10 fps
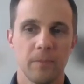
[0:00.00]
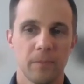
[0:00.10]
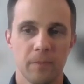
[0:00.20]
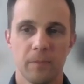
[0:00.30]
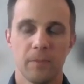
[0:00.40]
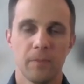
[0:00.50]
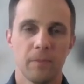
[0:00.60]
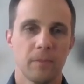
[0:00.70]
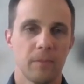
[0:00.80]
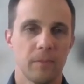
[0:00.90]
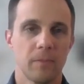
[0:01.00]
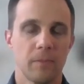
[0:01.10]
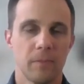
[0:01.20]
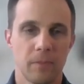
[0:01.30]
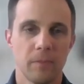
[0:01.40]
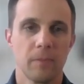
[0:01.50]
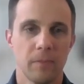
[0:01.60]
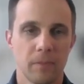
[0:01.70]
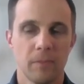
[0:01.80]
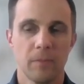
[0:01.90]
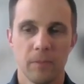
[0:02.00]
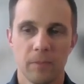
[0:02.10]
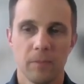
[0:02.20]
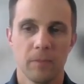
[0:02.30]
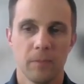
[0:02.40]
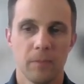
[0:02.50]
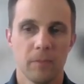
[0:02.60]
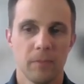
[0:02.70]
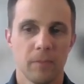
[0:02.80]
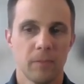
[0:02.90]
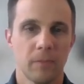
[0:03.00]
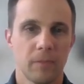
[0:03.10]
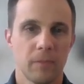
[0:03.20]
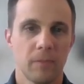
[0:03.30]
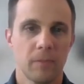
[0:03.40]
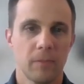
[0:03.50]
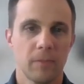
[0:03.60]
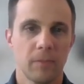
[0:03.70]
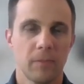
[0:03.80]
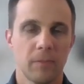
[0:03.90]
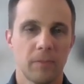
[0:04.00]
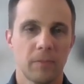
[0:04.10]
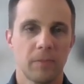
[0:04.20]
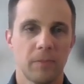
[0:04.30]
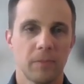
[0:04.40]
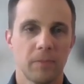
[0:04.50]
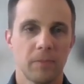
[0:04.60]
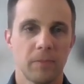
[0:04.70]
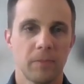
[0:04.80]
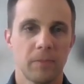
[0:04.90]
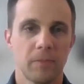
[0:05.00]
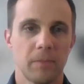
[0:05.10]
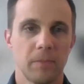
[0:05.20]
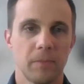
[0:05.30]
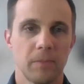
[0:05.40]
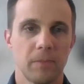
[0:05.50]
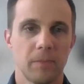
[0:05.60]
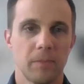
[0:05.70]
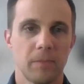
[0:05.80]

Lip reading: The person shown says nothing.